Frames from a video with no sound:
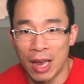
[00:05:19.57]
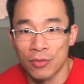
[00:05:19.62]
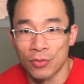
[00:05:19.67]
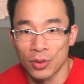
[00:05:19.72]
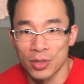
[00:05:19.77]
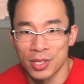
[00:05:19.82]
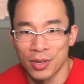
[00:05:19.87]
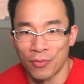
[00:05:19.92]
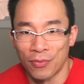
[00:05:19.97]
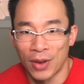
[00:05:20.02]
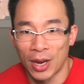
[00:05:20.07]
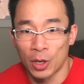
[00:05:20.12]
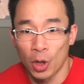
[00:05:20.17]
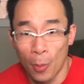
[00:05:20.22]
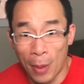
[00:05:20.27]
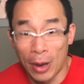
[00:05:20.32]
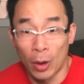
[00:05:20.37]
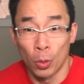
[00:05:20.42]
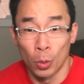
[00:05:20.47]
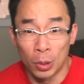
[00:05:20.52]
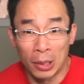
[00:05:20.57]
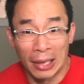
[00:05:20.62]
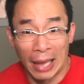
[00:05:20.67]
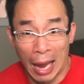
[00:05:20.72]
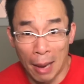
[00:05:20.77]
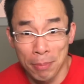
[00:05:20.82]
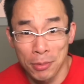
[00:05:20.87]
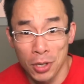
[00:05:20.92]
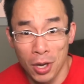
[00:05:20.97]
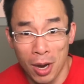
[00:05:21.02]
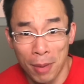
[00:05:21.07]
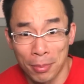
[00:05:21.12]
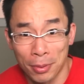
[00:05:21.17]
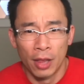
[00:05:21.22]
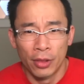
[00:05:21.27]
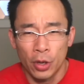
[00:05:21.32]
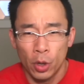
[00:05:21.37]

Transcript: adverse effect on my old laptop?